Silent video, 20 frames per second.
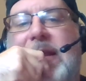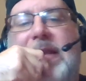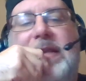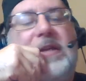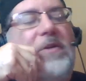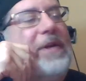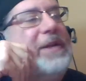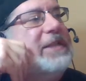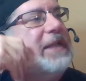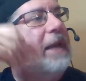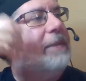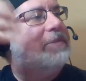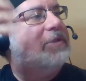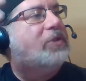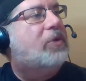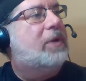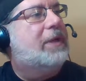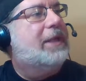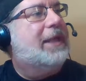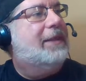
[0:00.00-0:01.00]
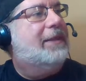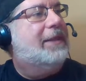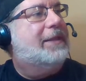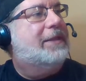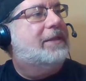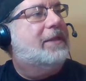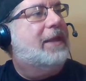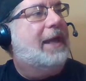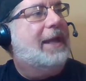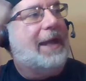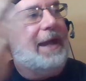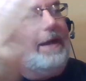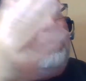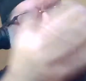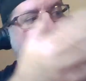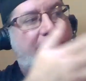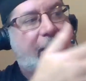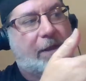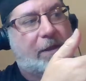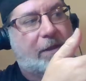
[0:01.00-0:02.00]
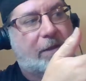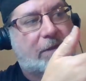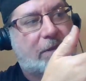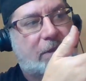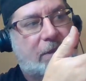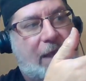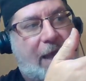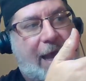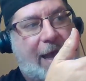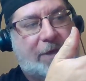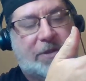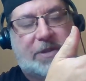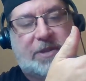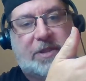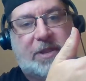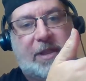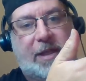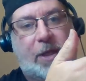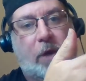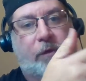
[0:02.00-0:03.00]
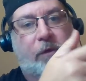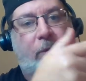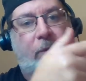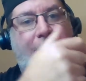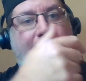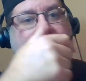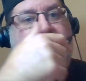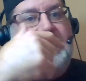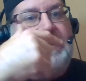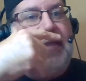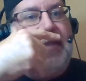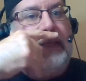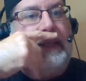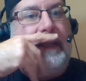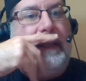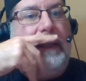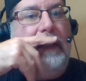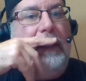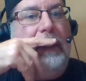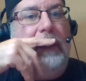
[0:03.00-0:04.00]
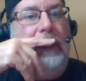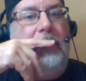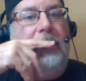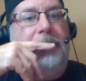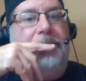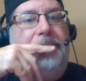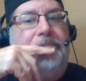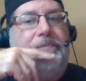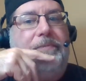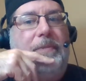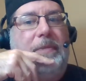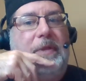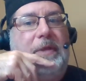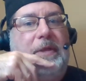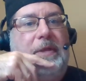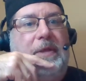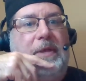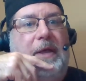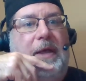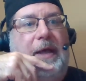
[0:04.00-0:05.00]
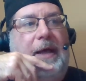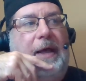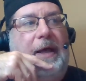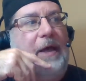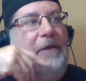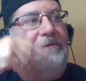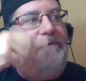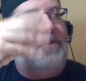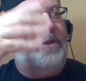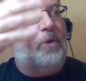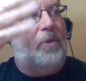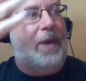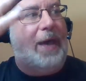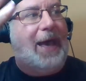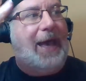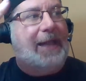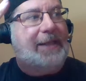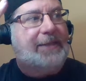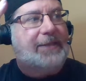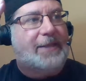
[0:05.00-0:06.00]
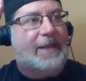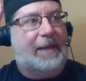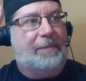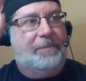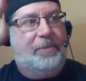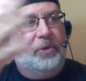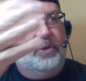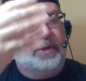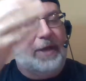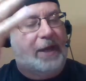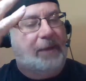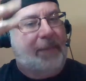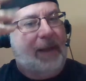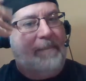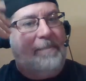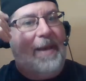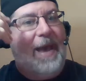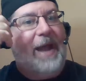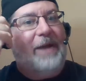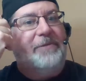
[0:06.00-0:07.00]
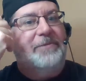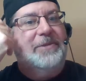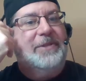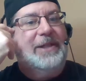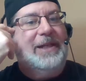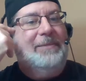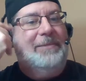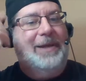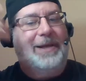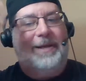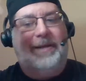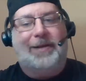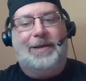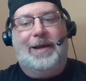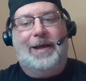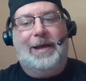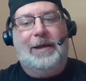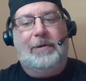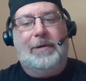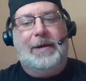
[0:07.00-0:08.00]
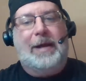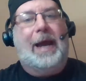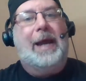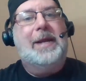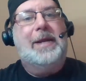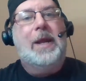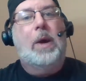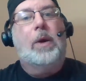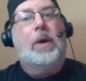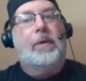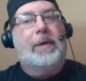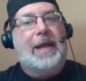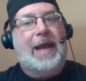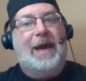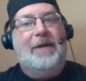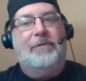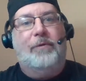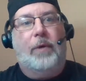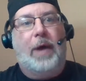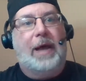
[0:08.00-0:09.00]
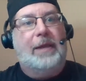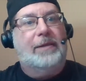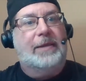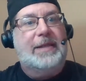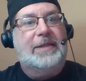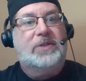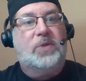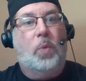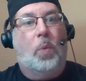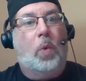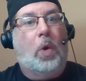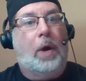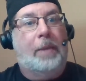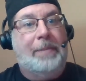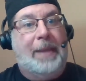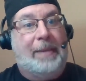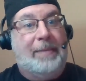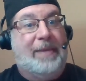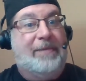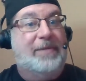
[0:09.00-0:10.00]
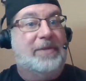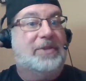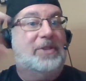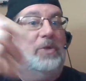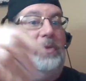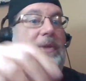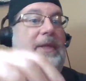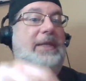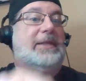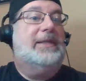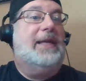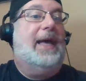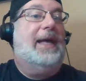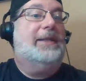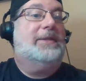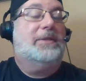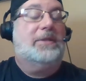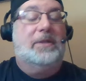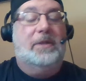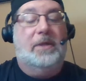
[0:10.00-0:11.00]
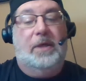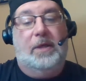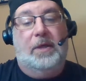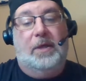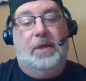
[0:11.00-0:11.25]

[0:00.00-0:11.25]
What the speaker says: and it's crazy. I'm starting to get like I have like actually sitting over on my sink a few hats that I pulled out of my bathroom today. I'm like, I know I already have at least one, maybe even two of these hats.